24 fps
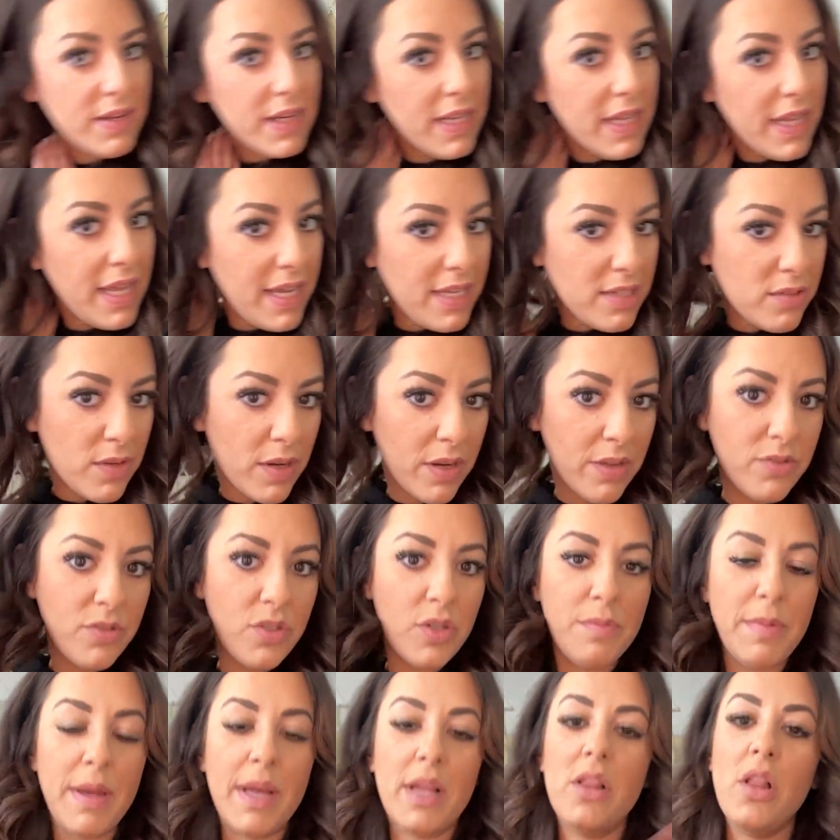realized when I was
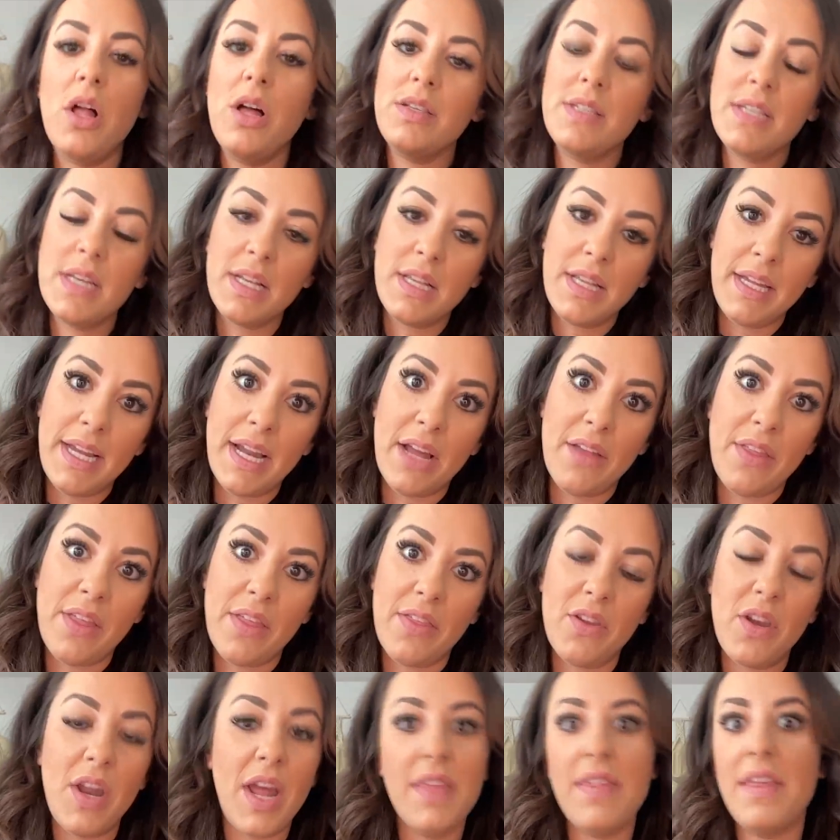doing my closet clean out the
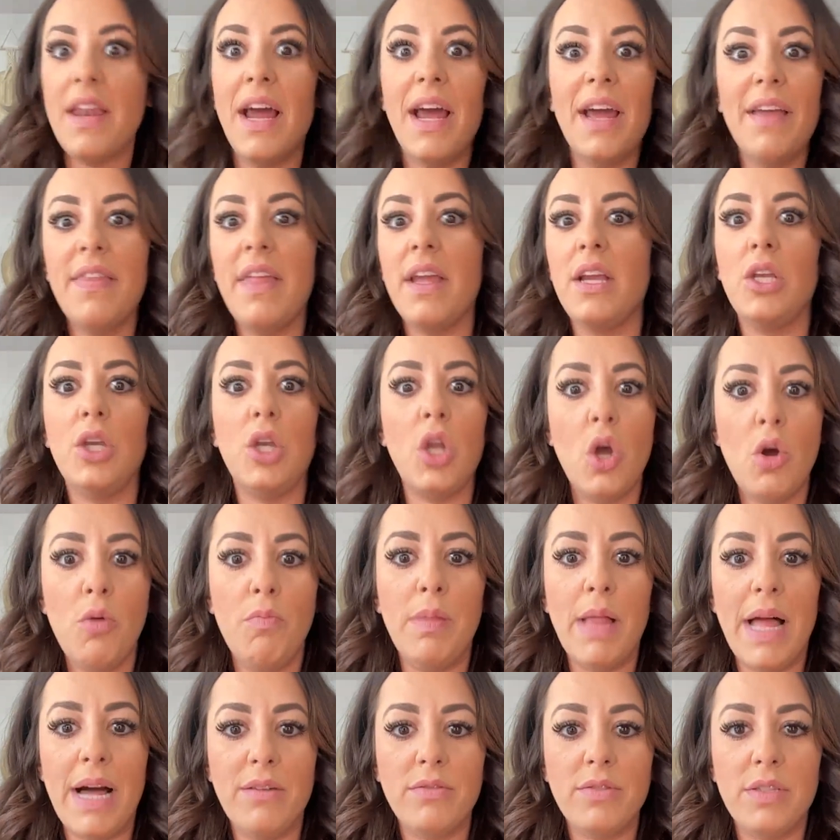other day that I had like no
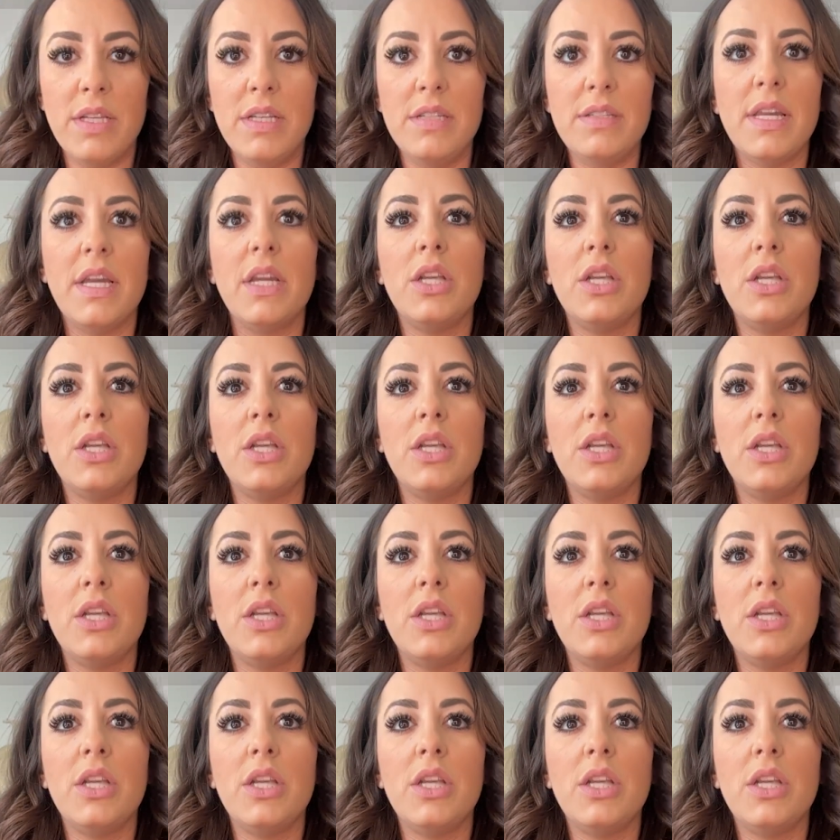blouses,